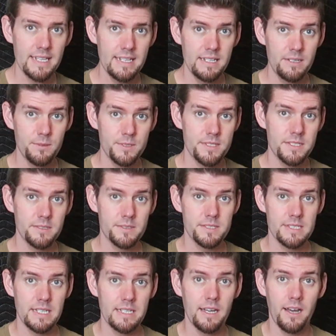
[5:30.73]
and it would still
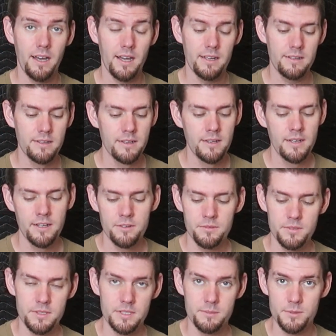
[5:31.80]
stay hot
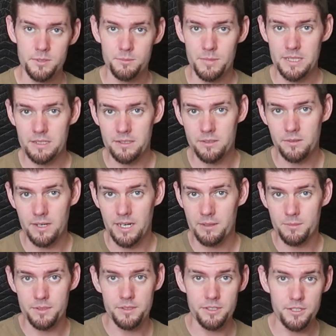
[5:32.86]
for them to immediately
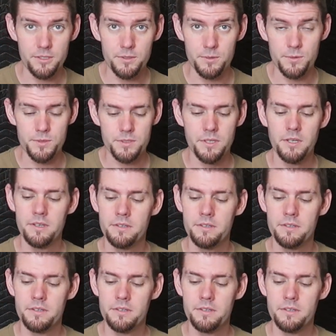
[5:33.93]
grab and use.